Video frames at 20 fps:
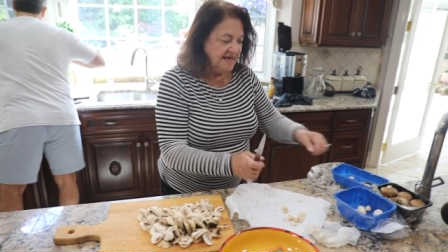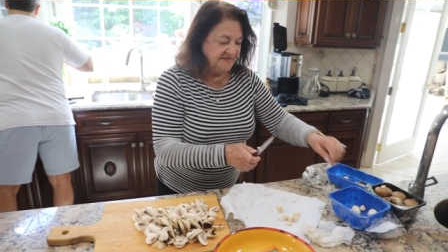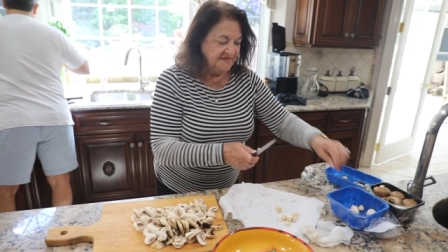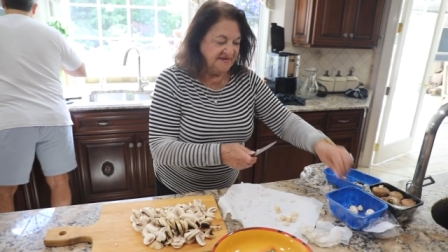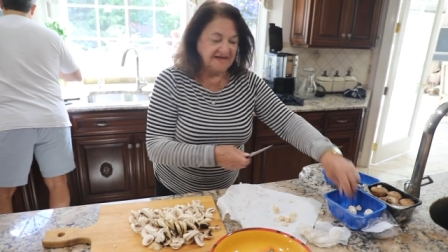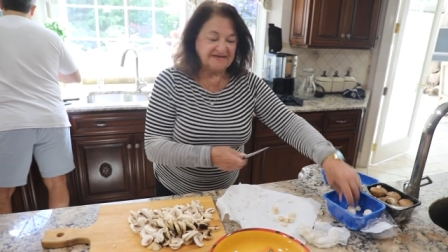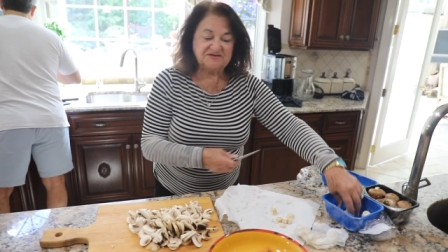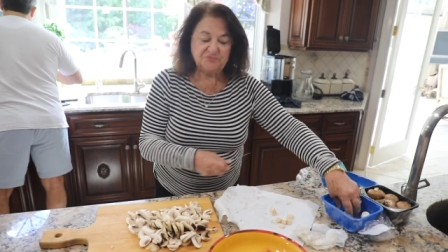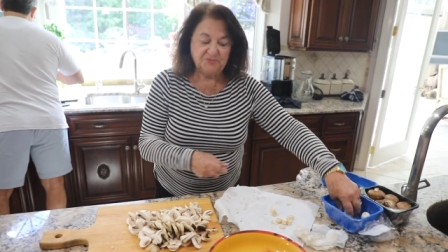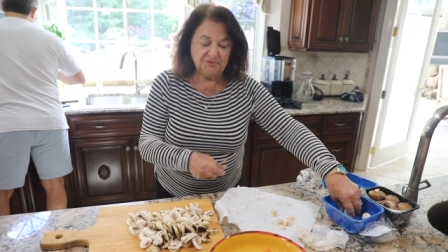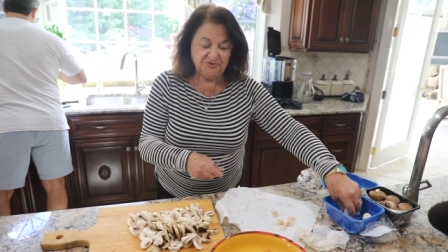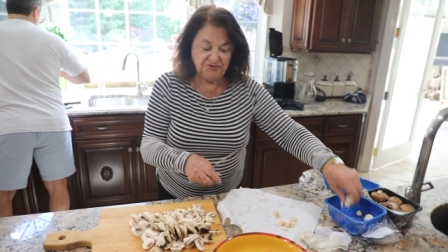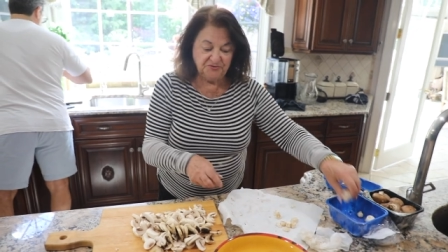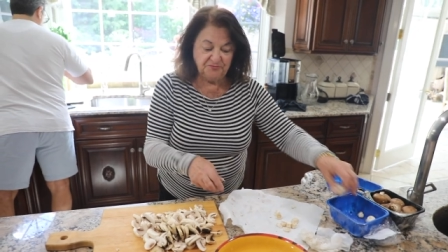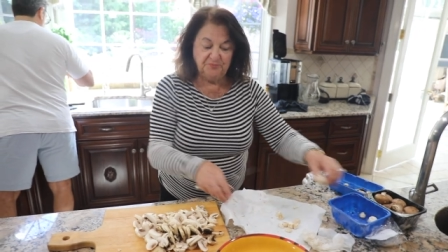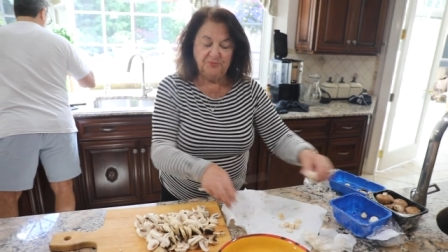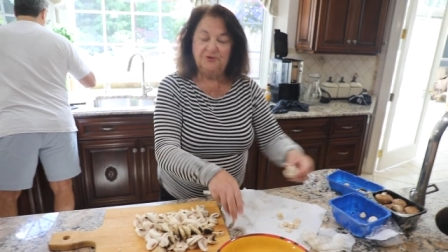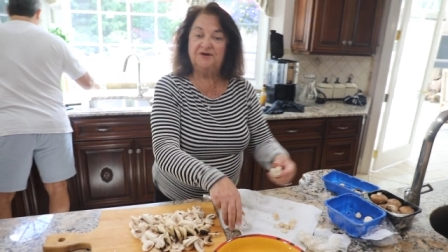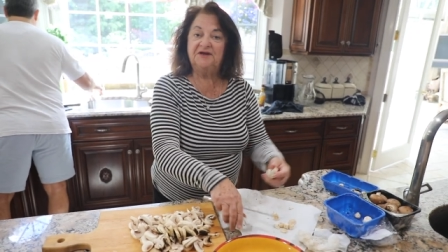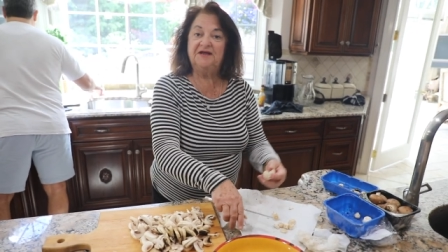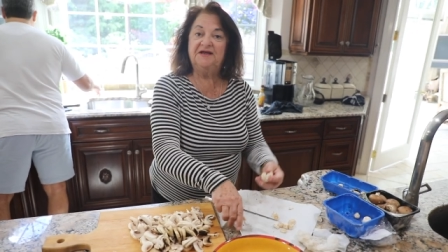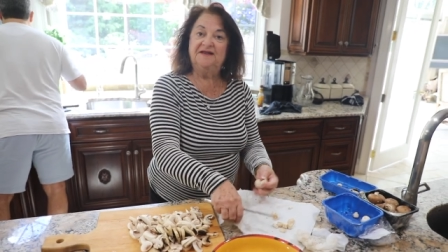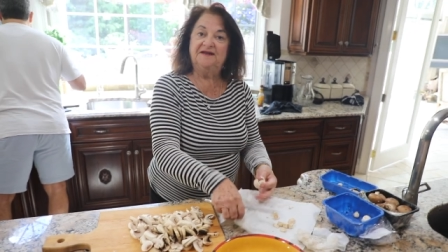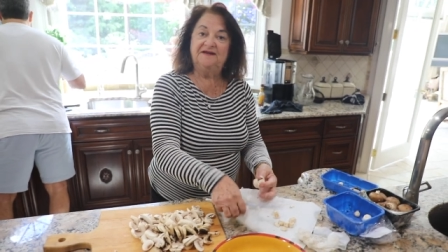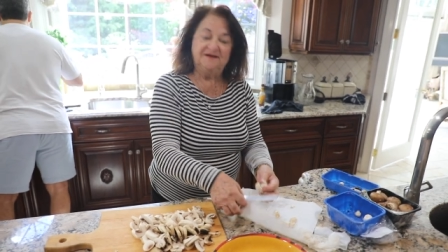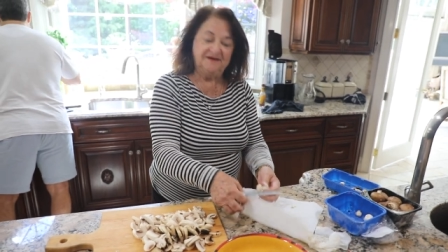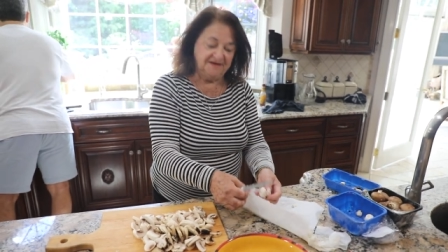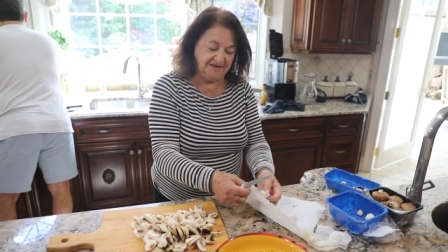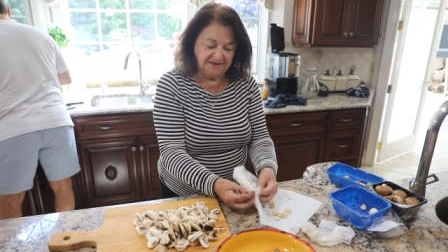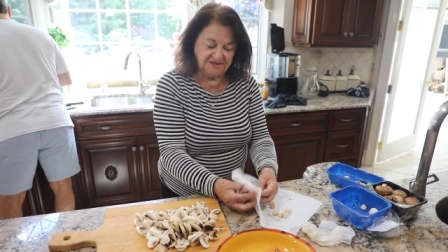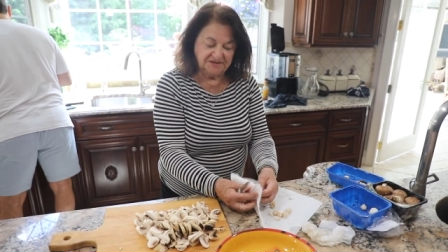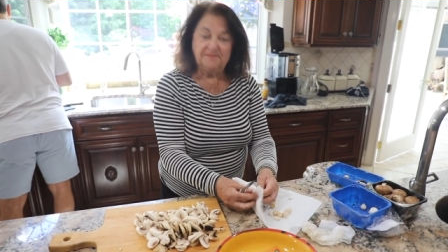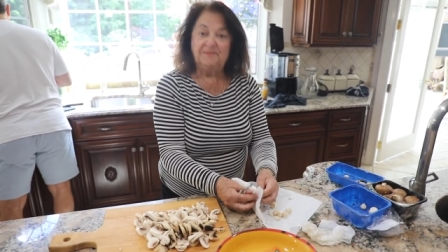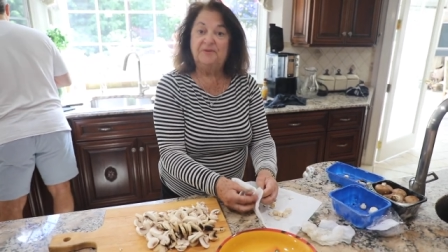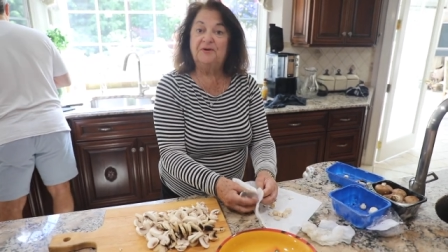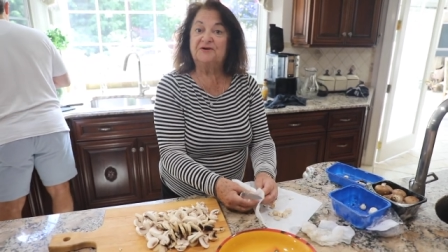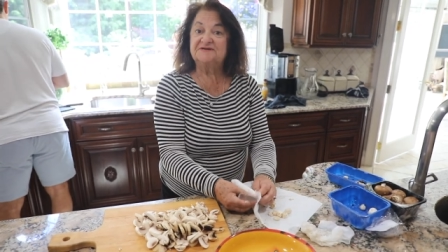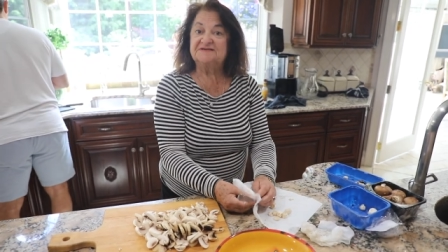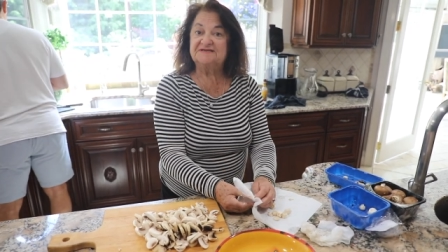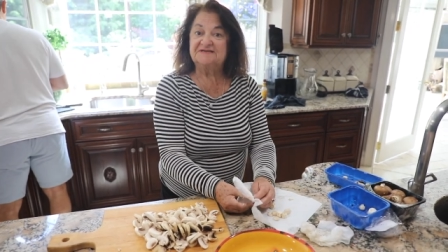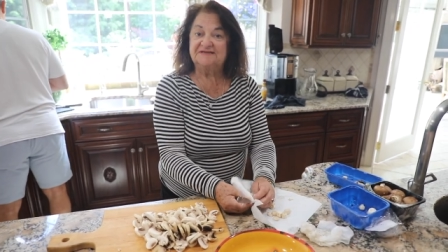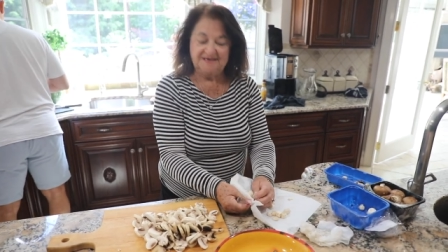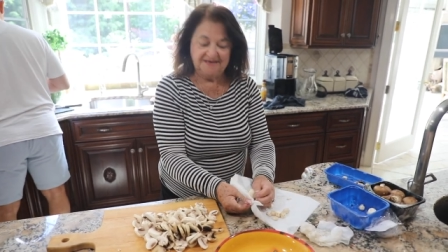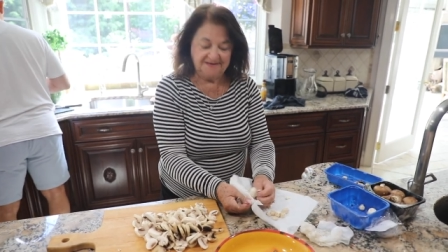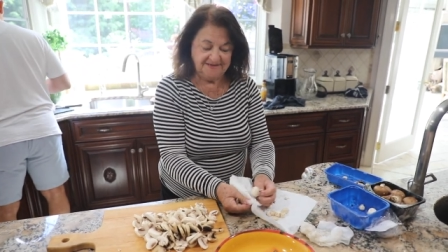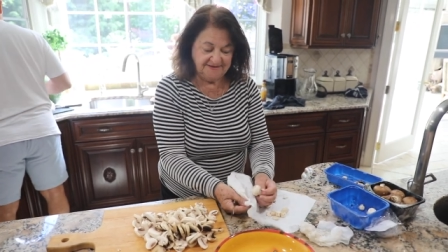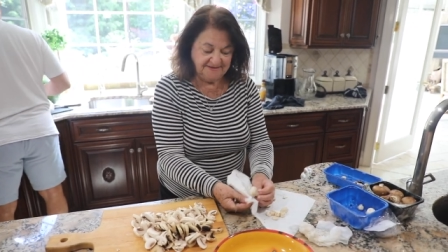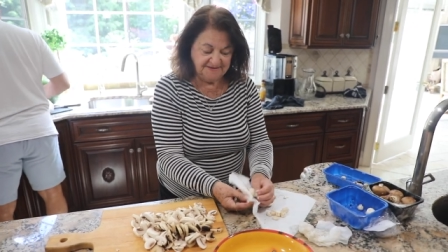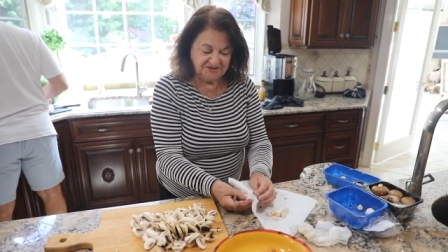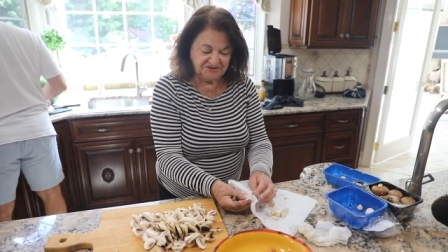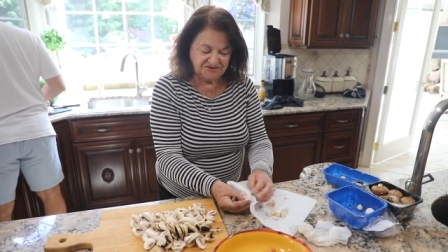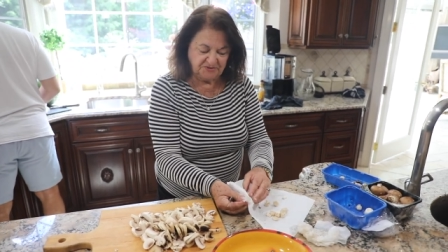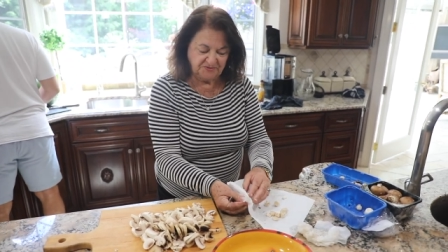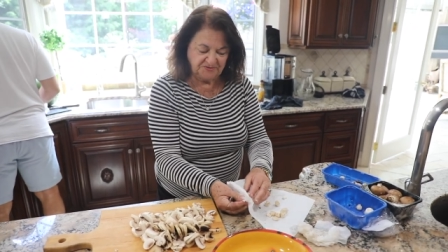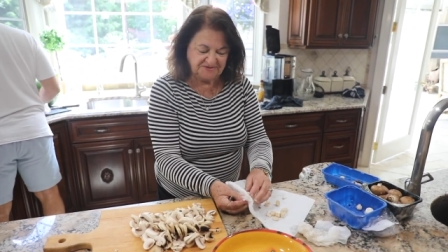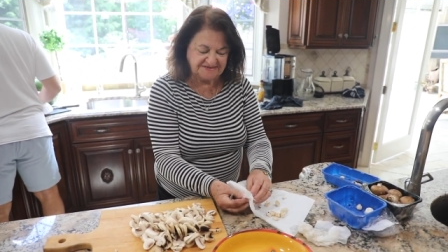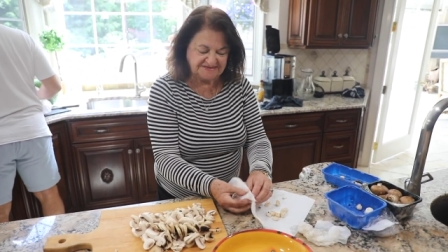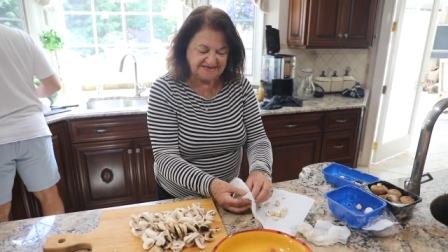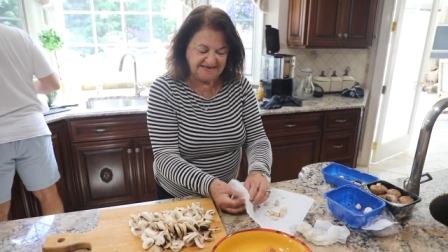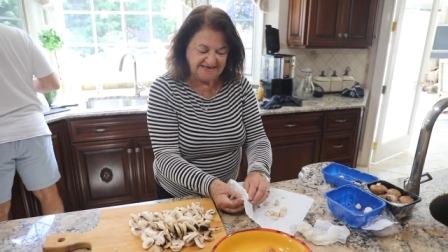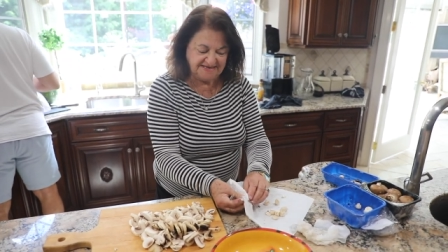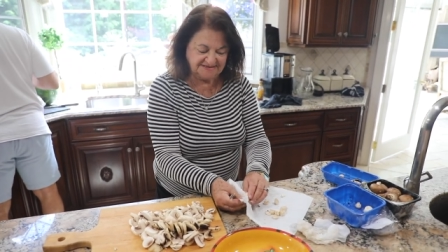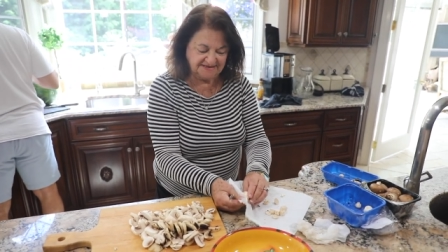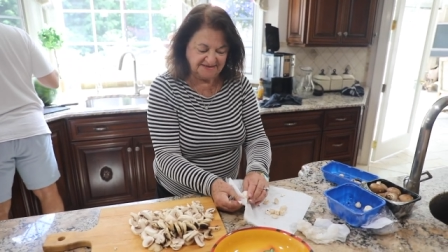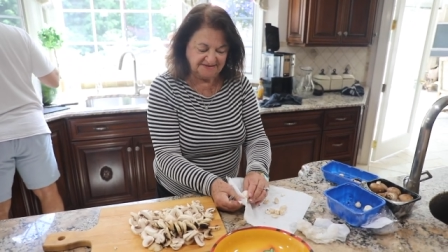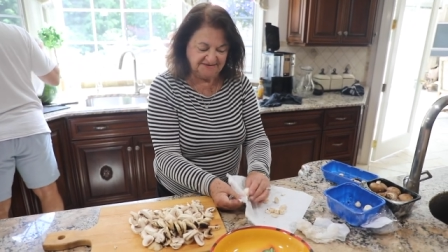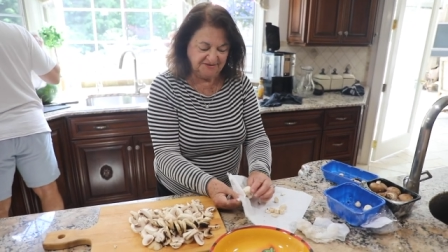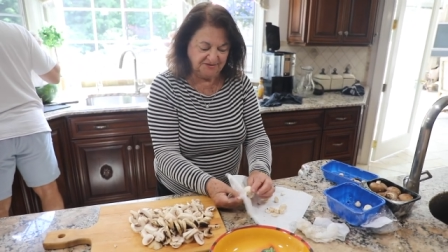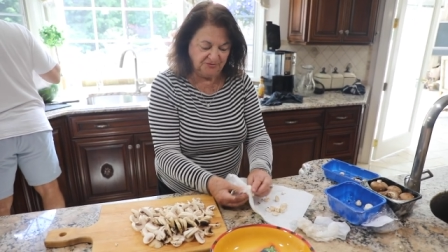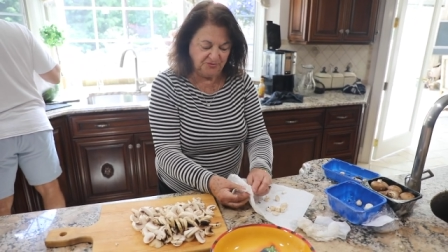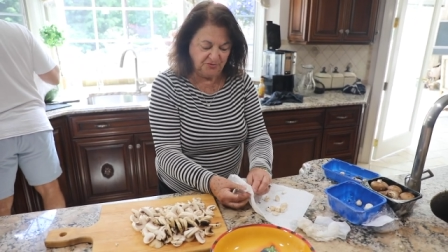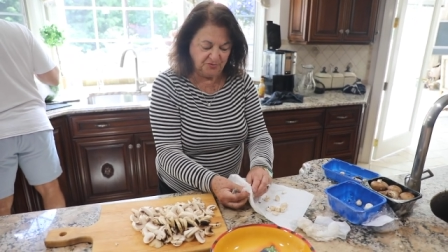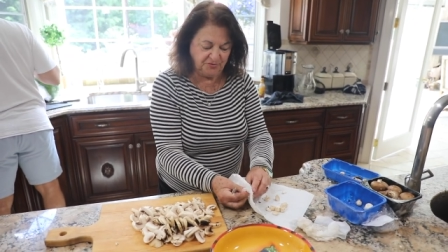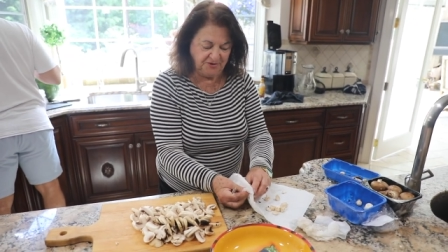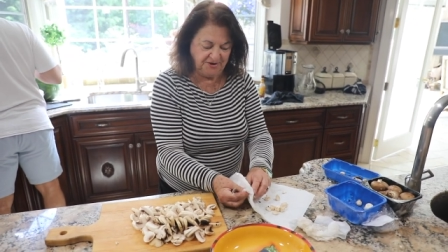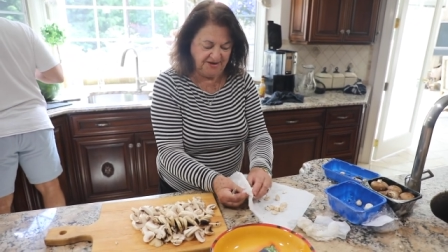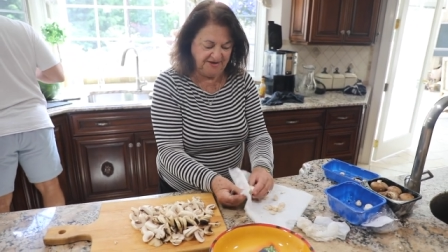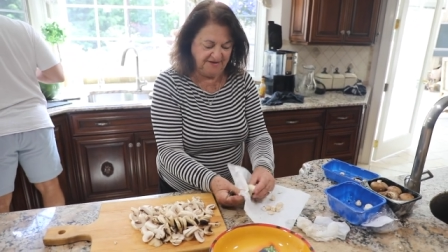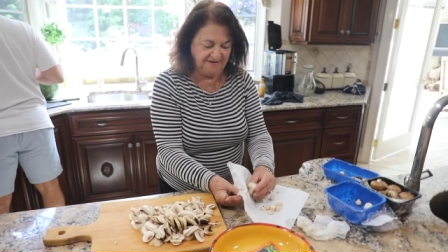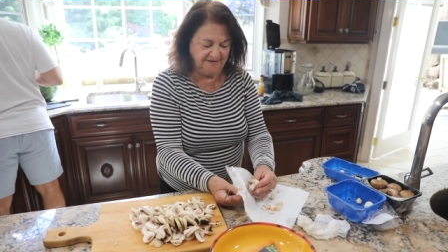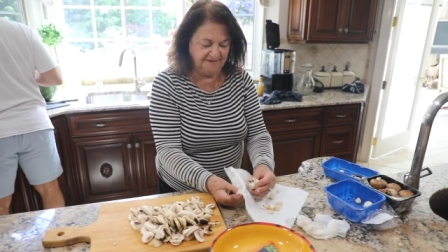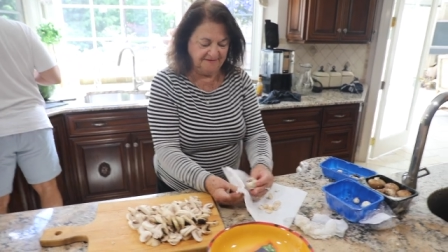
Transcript: that's when you put in the parsley so it stays a little green.